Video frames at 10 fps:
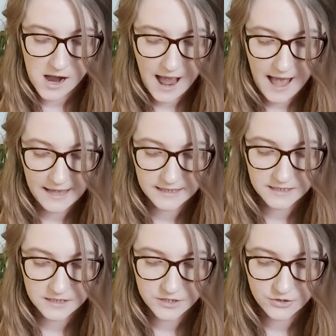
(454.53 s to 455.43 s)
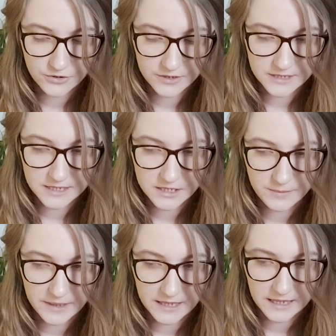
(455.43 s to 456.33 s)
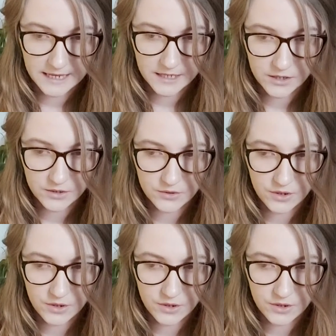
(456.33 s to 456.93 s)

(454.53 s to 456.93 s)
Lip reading: And Taurus is a bit like,